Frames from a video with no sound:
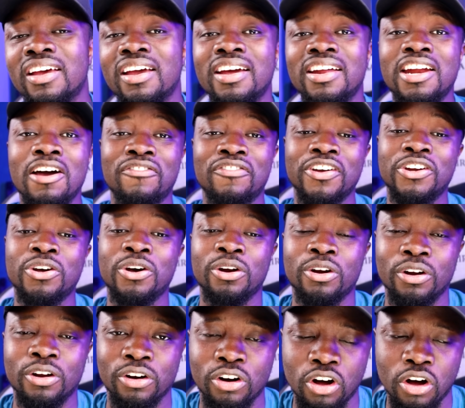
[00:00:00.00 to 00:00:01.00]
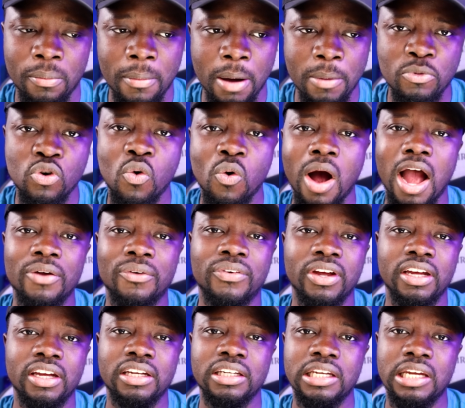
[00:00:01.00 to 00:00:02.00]
In the video, no, my mum was
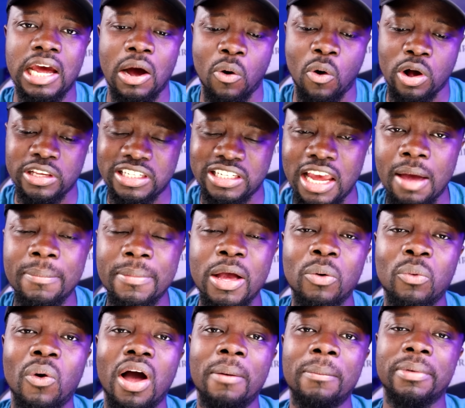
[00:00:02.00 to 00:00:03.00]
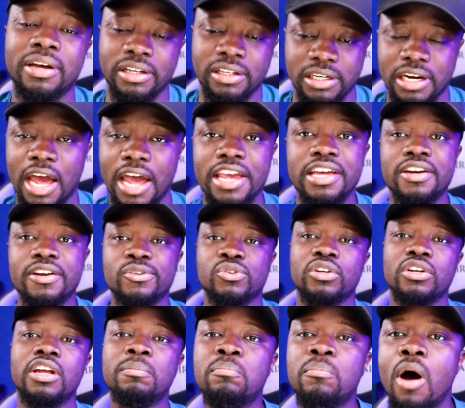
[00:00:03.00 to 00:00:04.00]
saying, I was Okyeame Kwame, now you know, so
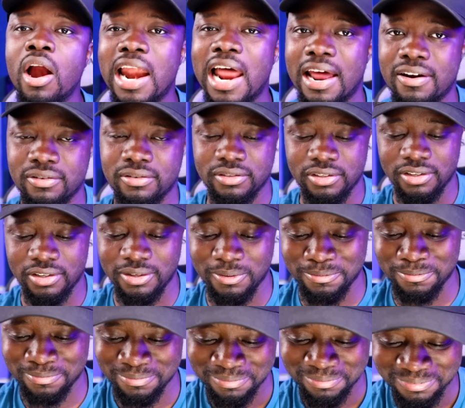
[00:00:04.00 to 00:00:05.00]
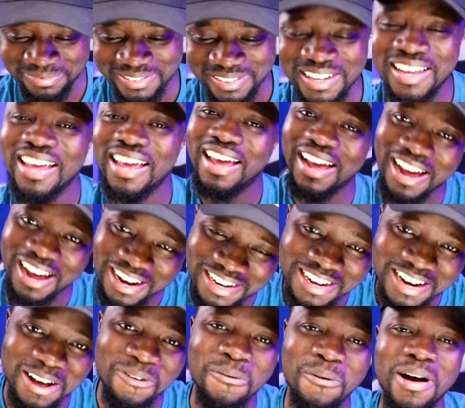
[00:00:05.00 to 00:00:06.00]
Nibola no. And
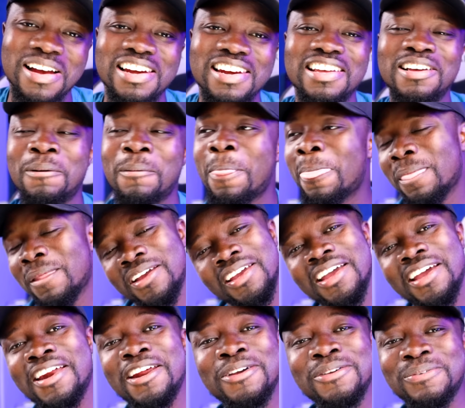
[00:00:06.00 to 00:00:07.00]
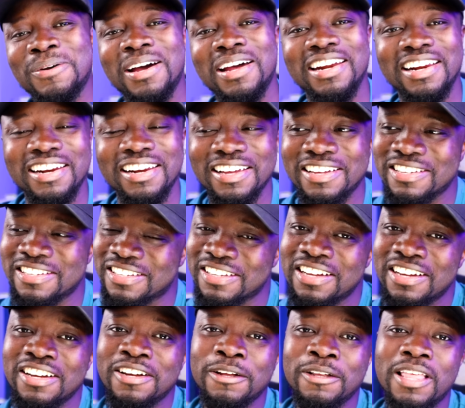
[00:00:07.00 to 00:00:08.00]
the Wally, it is what it is.
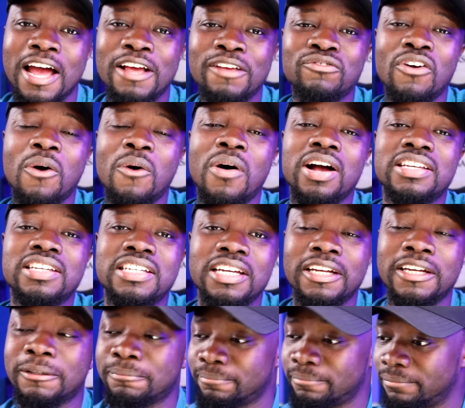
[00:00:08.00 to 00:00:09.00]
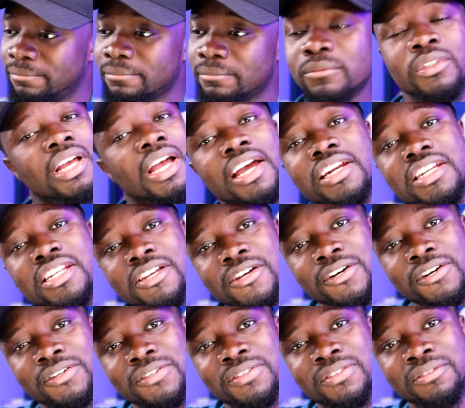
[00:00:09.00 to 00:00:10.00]
Thanks for watching.
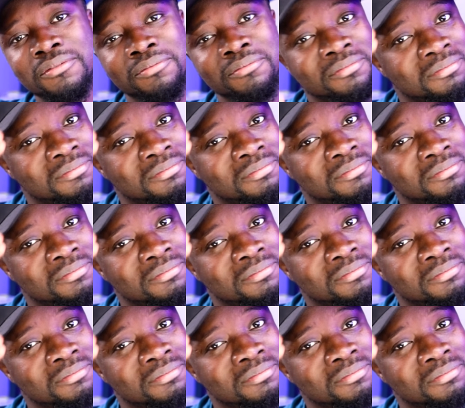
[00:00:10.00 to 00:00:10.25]
Adios.